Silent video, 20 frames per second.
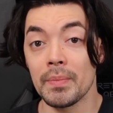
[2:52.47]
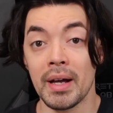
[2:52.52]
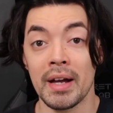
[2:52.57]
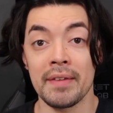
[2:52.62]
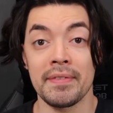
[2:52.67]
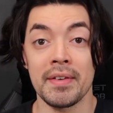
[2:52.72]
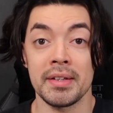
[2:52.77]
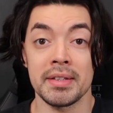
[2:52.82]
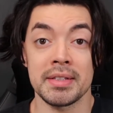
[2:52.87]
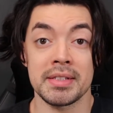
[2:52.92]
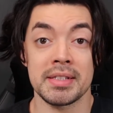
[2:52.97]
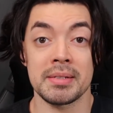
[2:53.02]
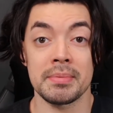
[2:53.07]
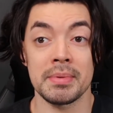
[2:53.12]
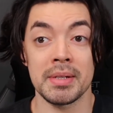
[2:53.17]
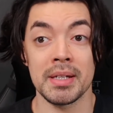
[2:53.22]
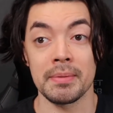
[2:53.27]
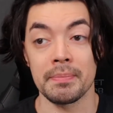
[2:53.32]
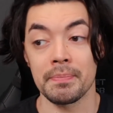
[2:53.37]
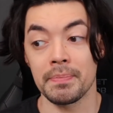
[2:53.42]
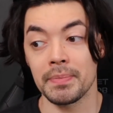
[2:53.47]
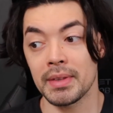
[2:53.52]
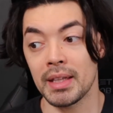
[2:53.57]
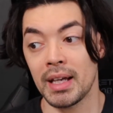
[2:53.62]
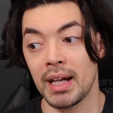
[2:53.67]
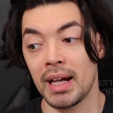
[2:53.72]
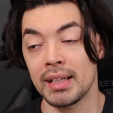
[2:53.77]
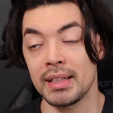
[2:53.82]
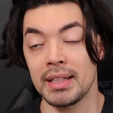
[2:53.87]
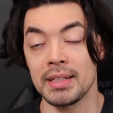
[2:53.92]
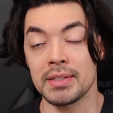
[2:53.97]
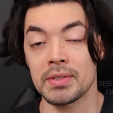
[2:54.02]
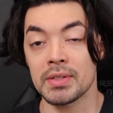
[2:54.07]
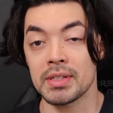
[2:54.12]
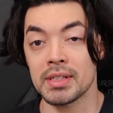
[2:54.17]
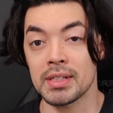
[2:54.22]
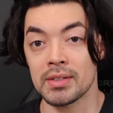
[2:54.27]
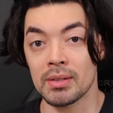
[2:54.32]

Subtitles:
I found this to be highly interesting.